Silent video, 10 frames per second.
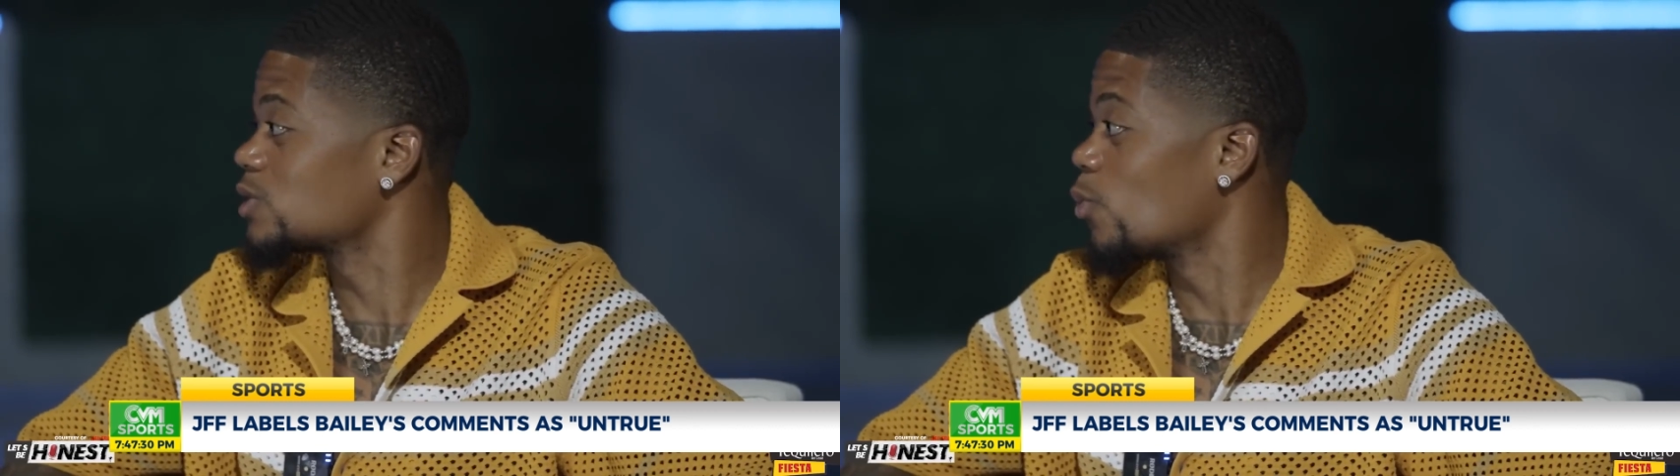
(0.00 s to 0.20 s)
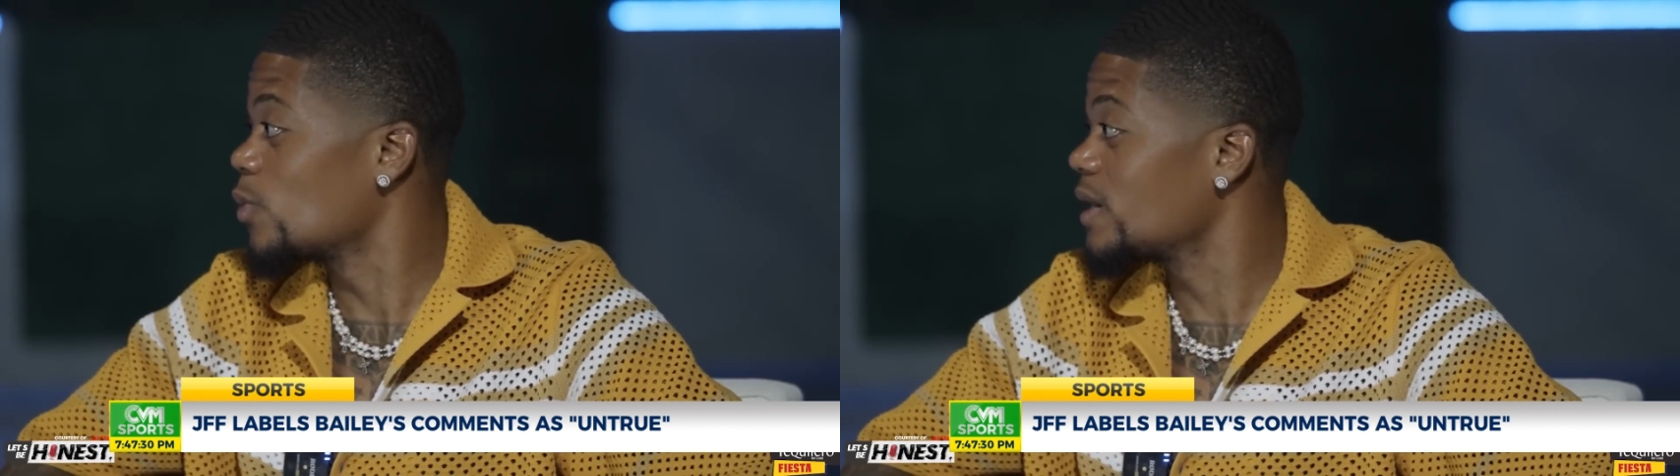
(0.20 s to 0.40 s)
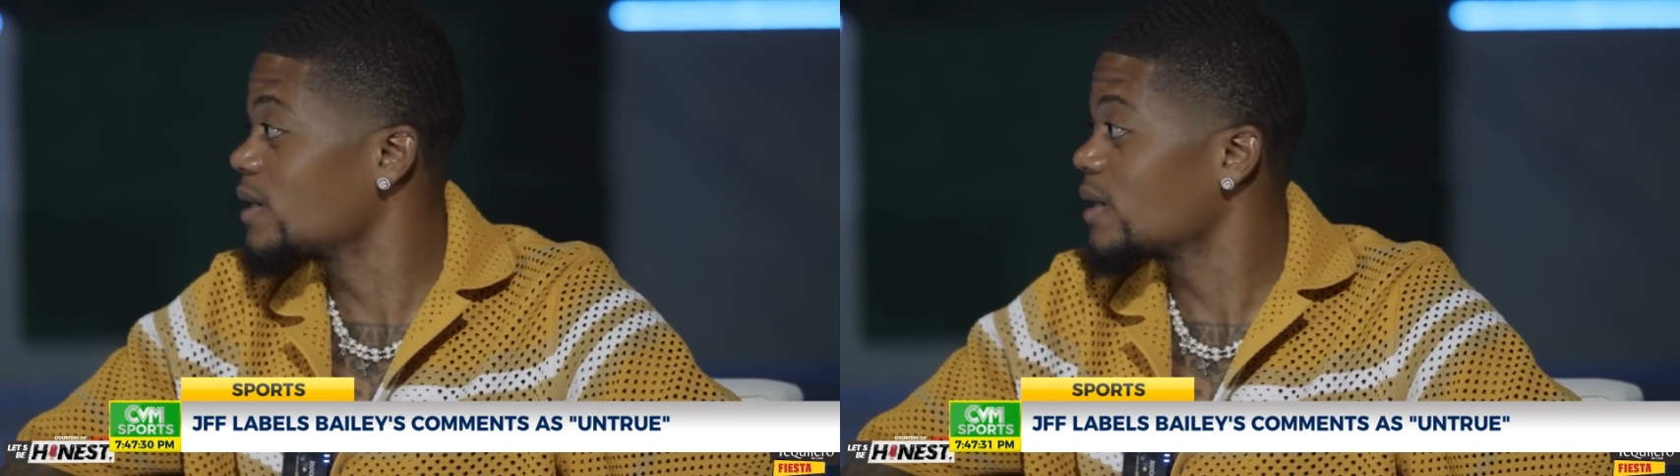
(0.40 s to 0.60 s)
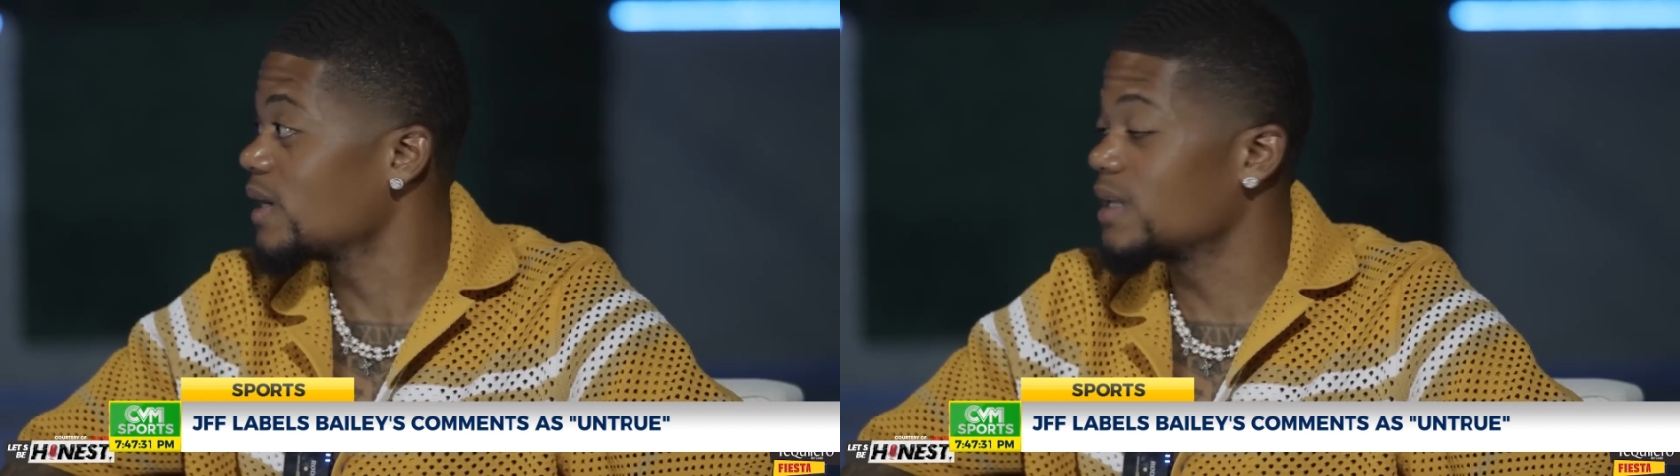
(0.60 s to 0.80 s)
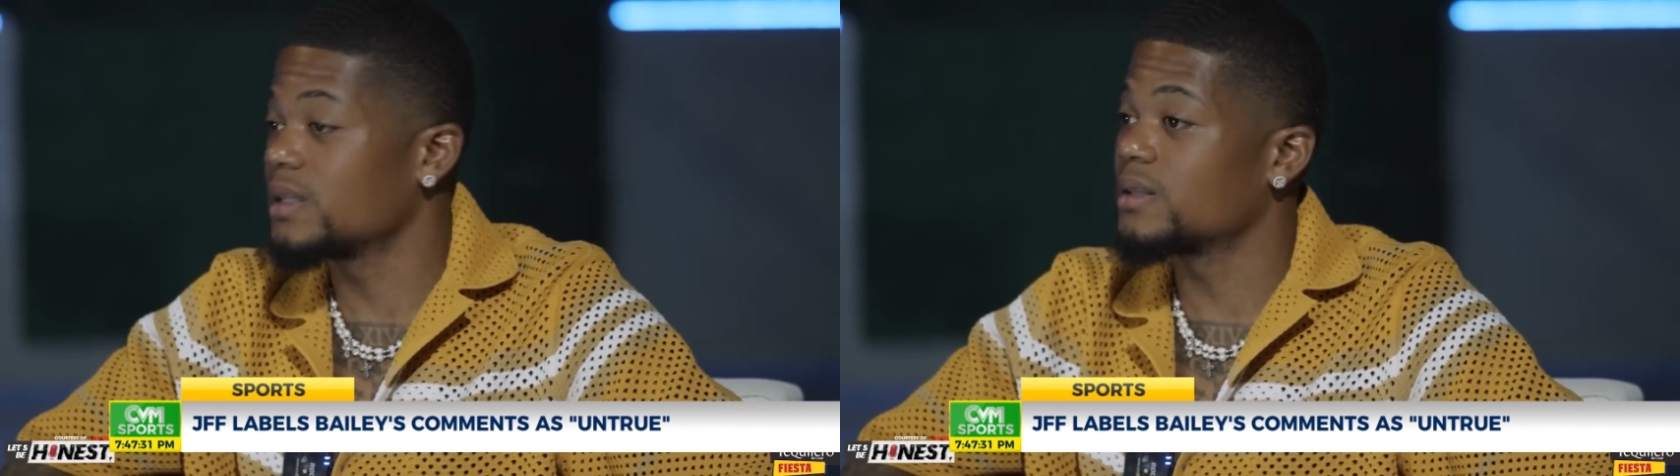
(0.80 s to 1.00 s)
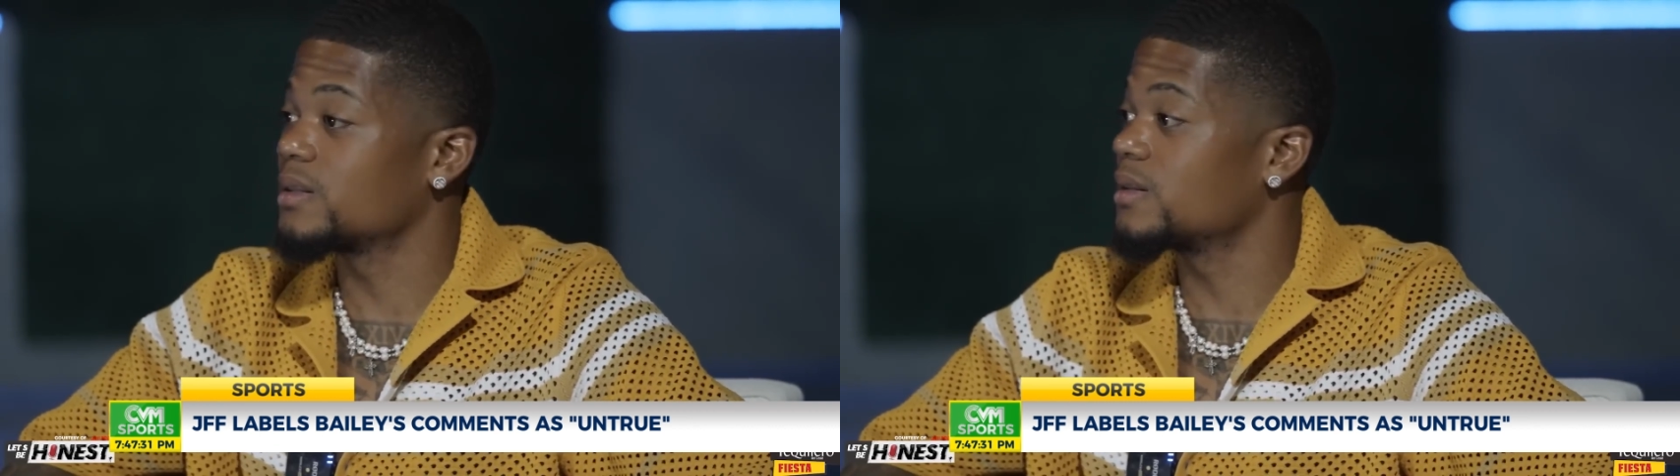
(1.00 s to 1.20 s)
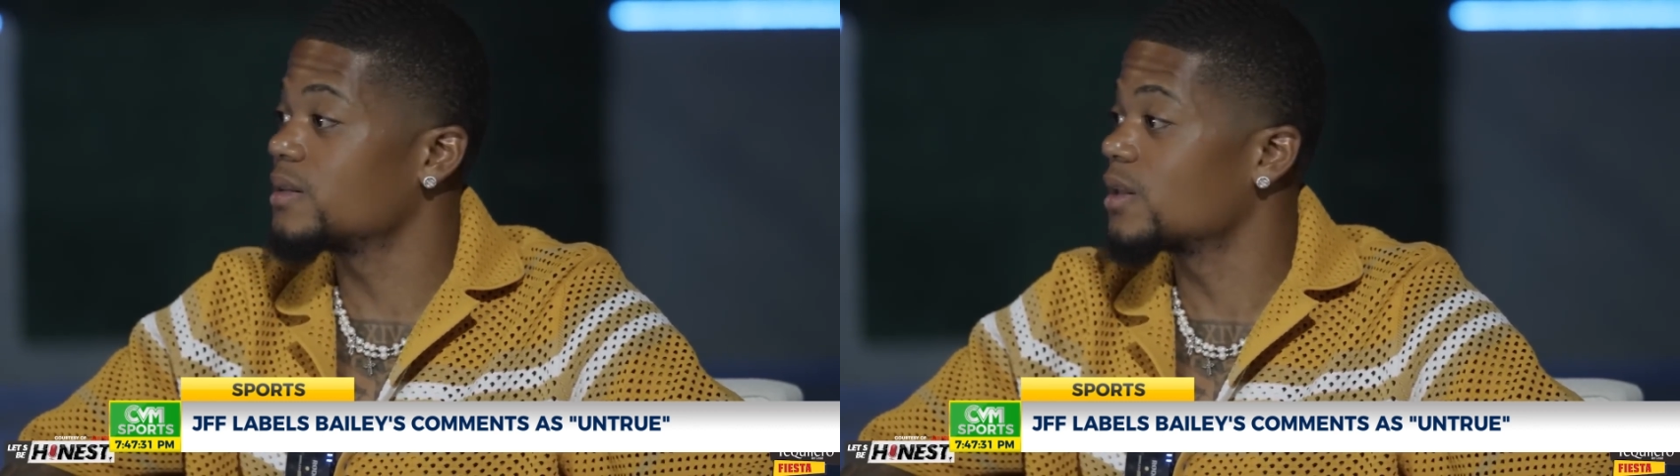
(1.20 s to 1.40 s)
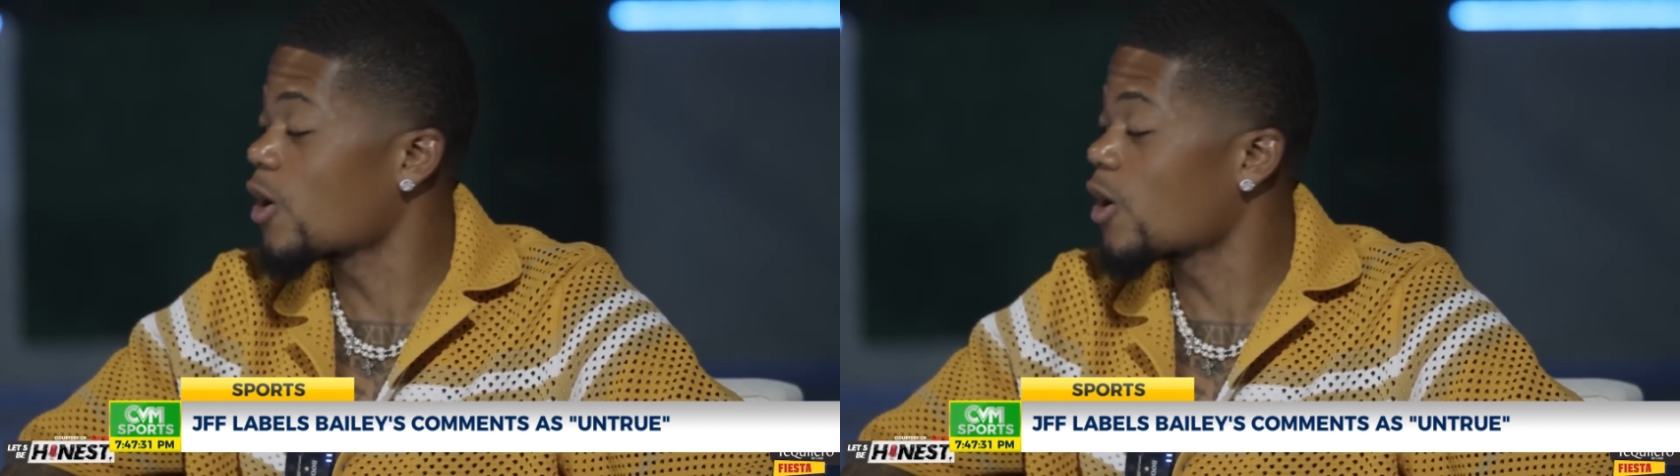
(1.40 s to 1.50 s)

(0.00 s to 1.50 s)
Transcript: for national duties.